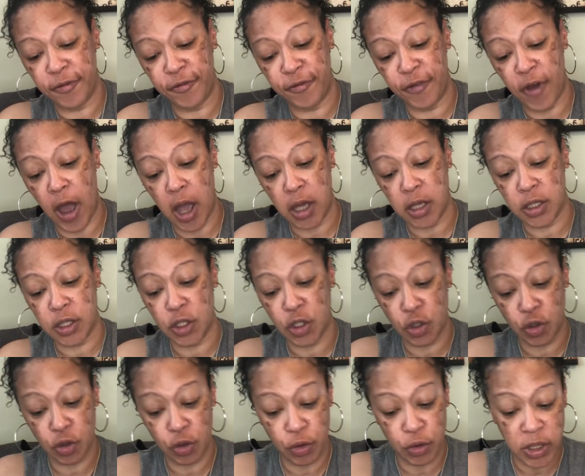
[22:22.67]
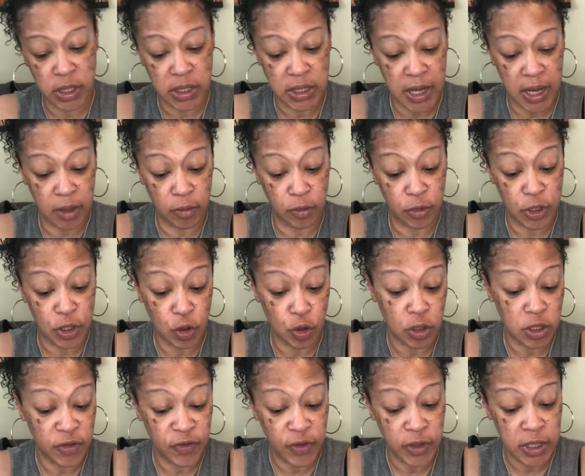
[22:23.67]
Fox, shrewdness and
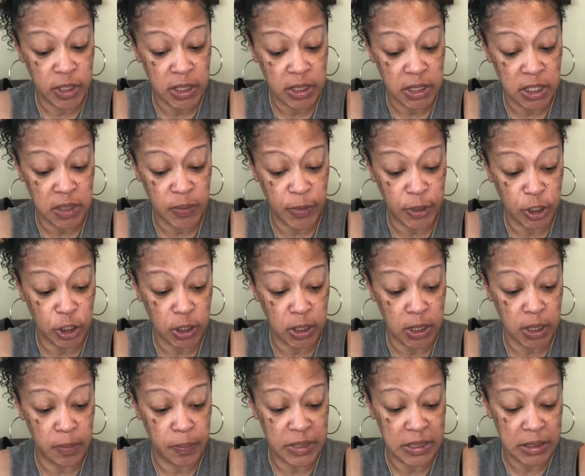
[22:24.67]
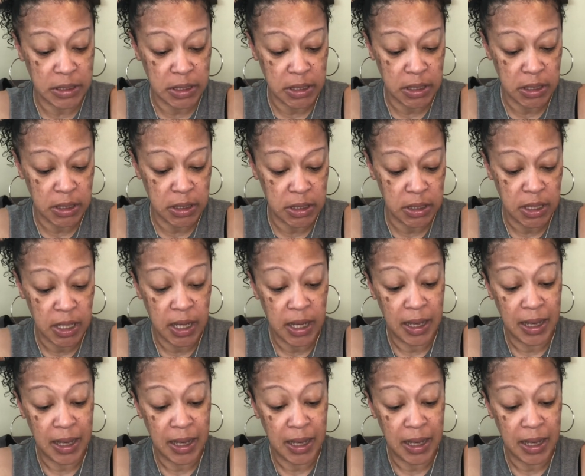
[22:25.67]
resourcefulness, especially in business.